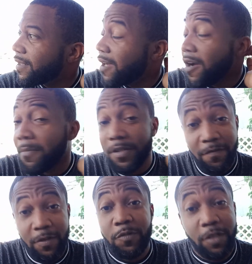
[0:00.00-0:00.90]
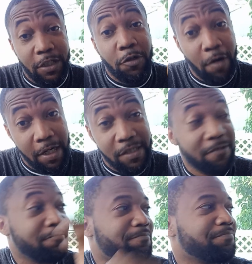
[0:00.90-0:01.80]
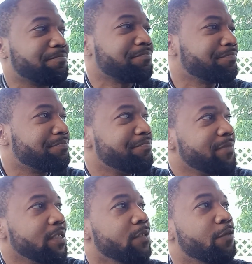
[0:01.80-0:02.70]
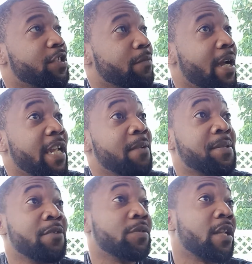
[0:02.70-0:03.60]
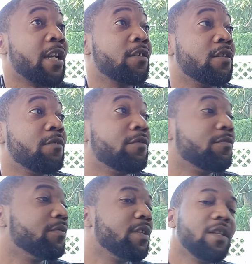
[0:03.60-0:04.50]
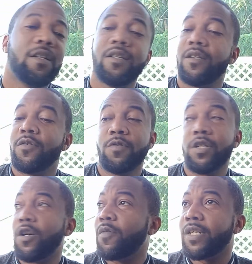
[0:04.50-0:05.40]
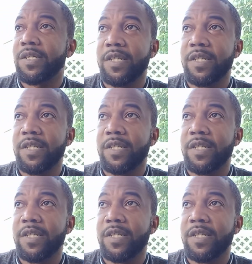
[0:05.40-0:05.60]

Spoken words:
Y'all motherfuckers looking crazy. which is why AMC was like, look, we'll go with the